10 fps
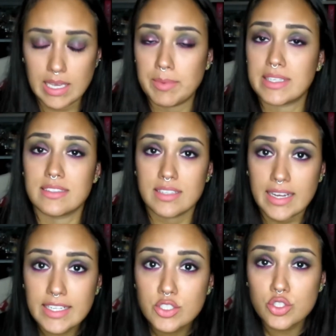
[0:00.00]
I'm
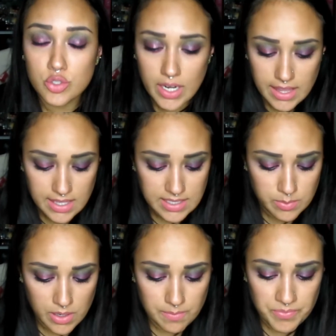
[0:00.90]
excited to try
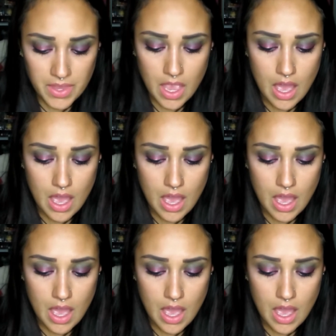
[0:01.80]
this one.